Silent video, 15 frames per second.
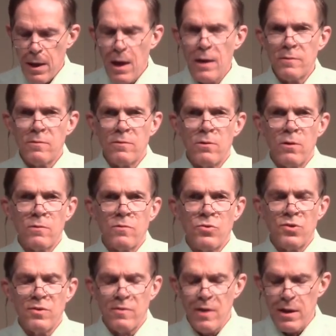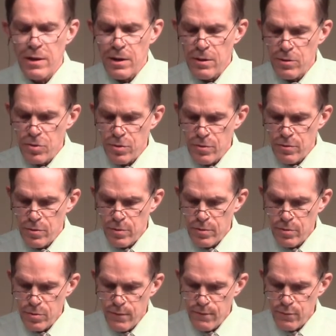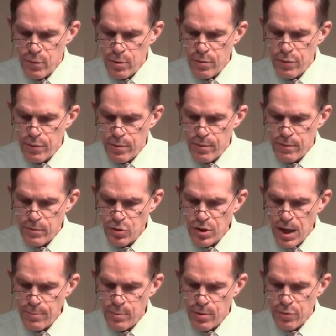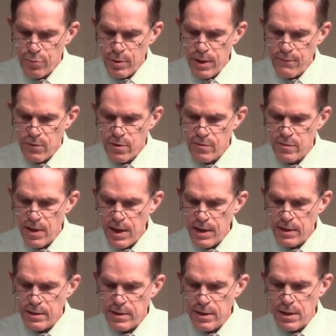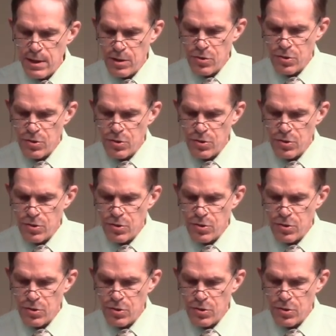As you notice, she said in Ruth chapter 3, verse 18,